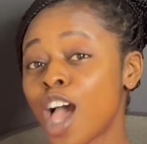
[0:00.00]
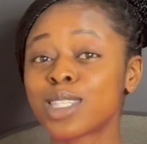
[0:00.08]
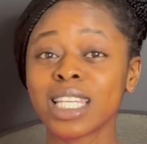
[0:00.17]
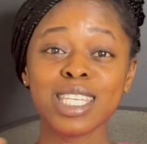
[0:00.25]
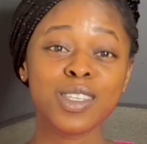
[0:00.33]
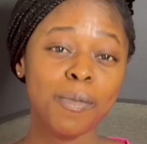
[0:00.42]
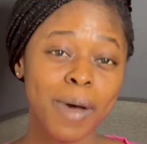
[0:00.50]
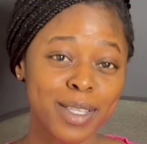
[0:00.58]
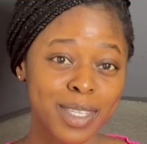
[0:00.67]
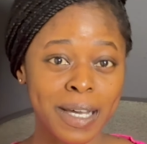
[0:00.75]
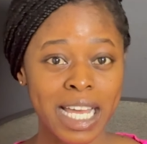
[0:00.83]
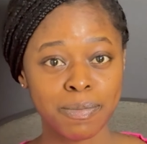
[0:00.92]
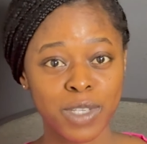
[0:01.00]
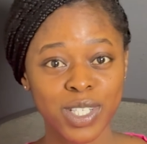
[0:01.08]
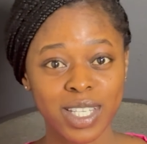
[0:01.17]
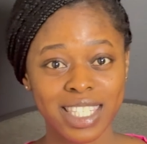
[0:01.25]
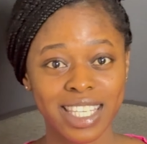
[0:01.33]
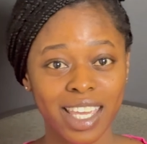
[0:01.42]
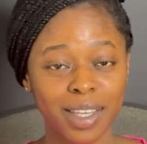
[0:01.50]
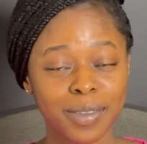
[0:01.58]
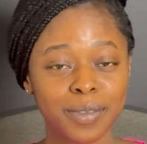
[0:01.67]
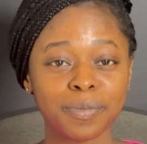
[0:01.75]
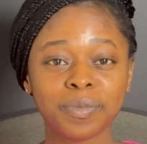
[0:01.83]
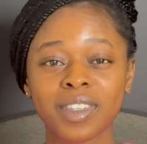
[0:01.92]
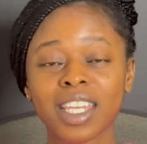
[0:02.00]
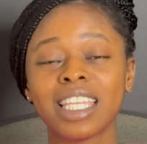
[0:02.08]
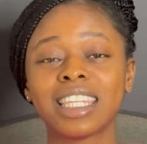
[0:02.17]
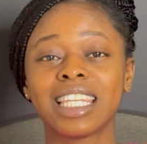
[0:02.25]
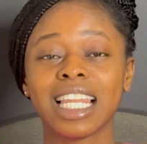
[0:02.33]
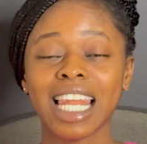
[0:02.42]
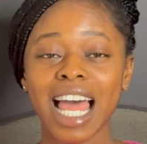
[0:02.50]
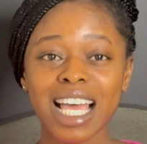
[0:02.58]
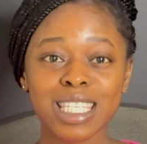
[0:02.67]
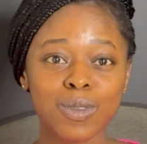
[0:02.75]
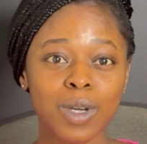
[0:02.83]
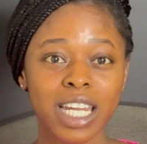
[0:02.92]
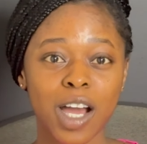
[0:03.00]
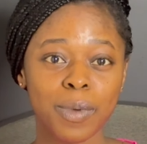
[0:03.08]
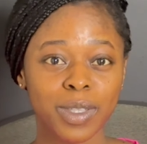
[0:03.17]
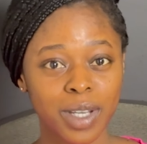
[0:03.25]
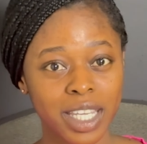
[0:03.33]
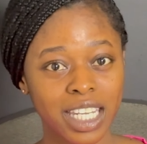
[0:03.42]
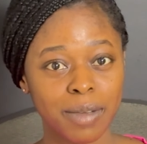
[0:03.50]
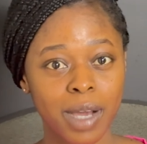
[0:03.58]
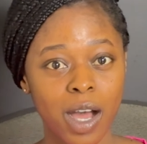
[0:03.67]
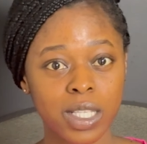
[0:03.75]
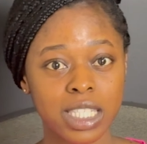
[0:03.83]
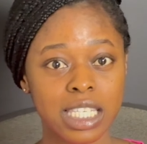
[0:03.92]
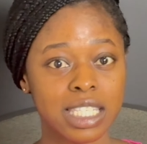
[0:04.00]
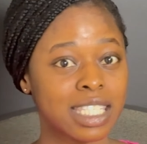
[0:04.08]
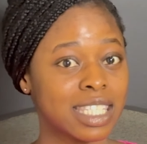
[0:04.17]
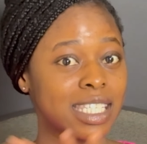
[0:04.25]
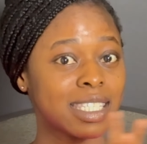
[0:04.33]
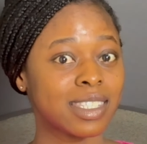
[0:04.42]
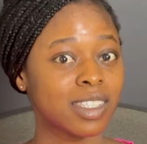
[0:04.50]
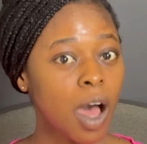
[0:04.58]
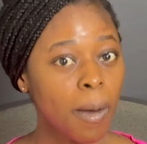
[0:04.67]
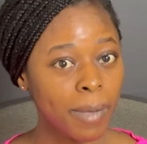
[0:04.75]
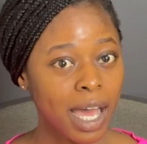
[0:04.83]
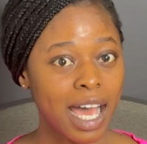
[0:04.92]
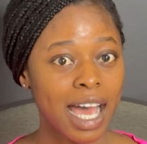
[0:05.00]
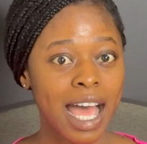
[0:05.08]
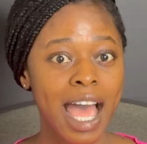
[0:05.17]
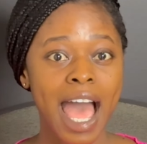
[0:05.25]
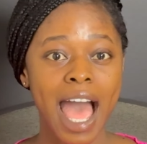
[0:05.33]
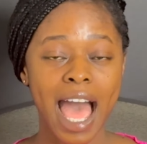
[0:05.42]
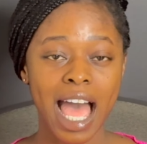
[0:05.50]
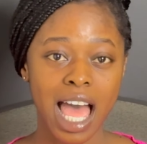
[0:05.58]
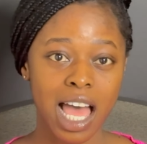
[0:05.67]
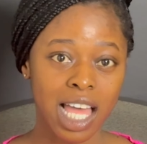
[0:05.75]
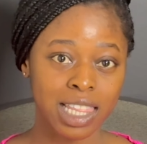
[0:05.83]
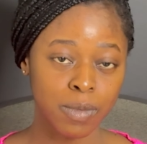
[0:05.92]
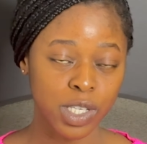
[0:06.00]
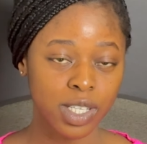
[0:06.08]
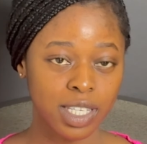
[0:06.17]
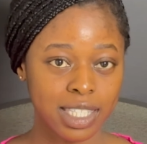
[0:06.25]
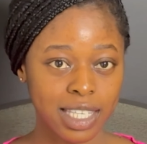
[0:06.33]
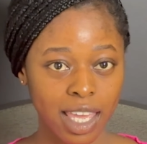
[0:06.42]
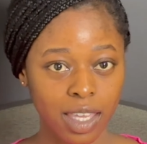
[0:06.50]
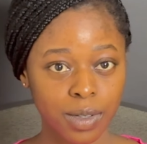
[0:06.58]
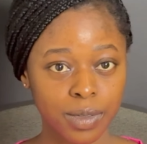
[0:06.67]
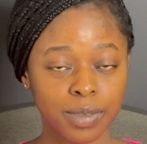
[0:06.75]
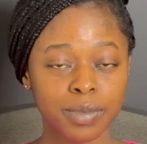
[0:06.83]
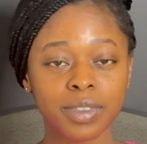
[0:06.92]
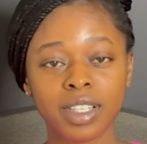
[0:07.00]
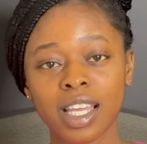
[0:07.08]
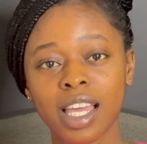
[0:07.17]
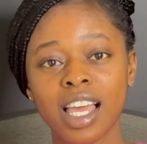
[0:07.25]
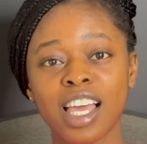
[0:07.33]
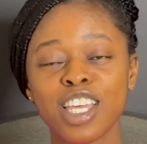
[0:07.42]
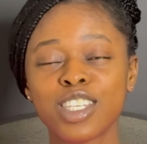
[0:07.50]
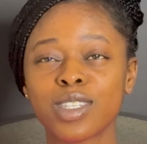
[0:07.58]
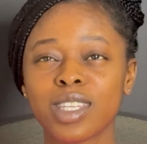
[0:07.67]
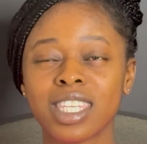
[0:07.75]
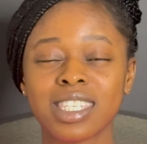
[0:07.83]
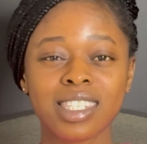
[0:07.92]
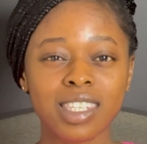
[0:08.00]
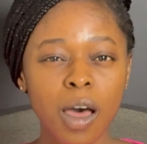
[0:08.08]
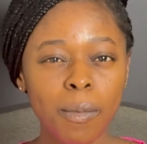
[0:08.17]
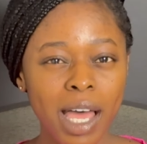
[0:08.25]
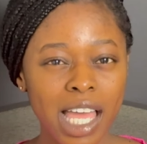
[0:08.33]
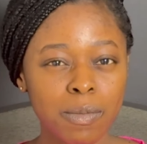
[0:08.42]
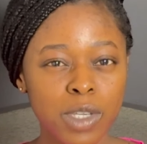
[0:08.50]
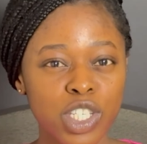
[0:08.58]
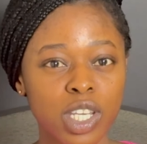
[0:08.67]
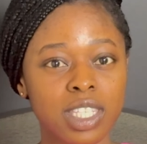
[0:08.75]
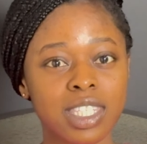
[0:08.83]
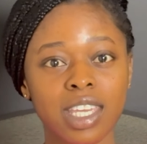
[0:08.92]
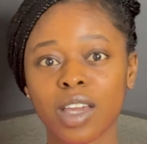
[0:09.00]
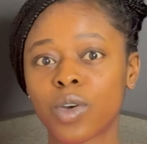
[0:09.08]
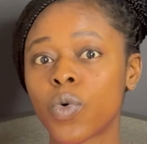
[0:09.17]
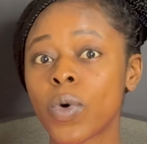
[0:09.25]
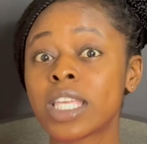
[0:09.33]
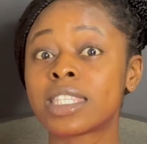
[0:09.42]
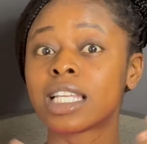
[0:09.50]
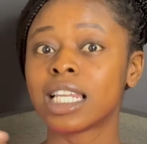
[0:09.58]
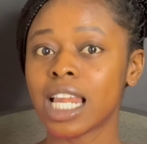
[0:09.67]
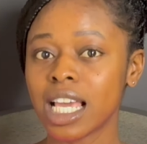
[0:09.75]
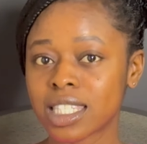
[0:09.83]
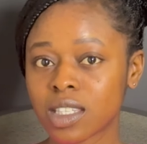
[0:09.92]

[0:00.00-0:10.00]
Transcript: So let's go back to our admission cycle. The last one I'll be talking about is the summer admission cycle. So the summer admission cycle is the less